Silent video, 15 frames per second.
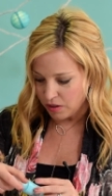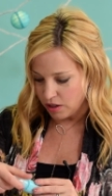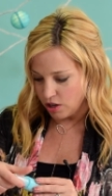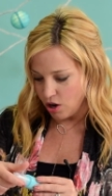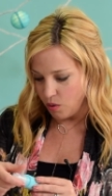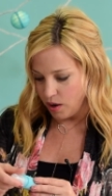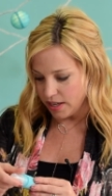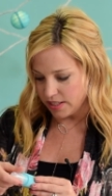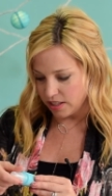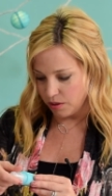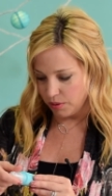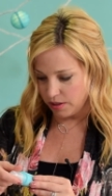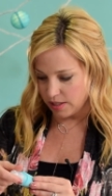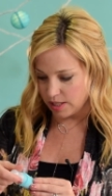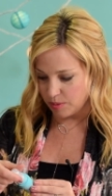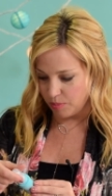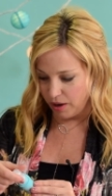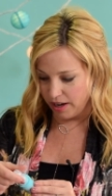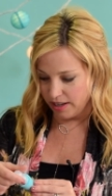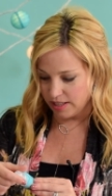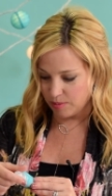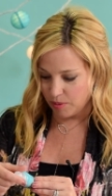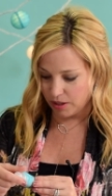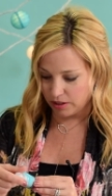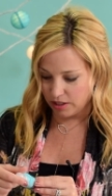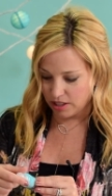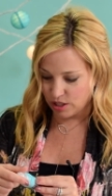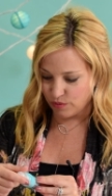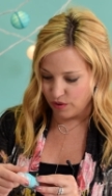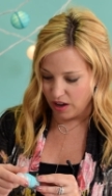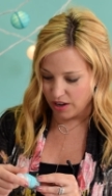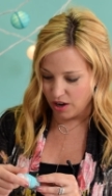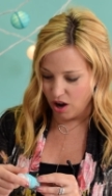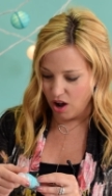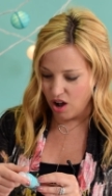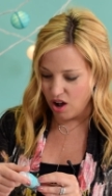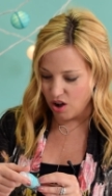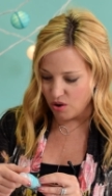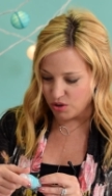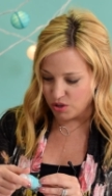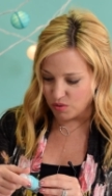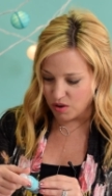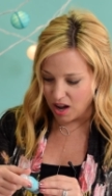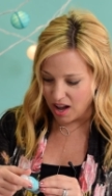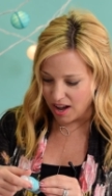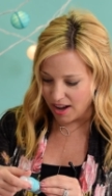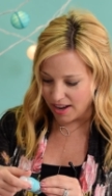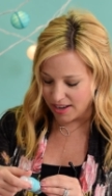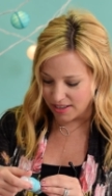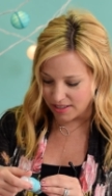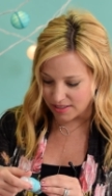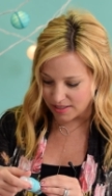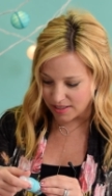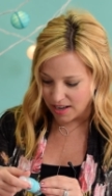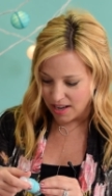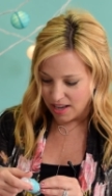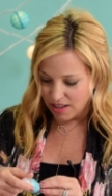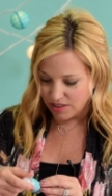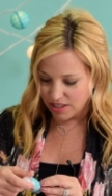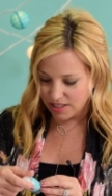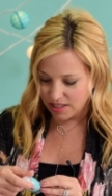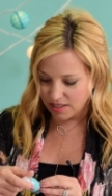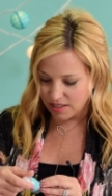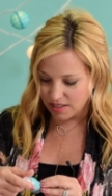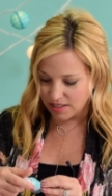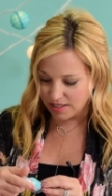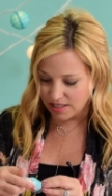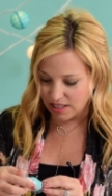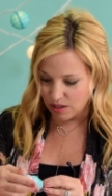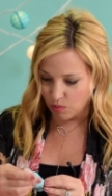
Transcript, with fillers: No idea what this spray is, but it looks fun. Oh, you guys, this is a Sea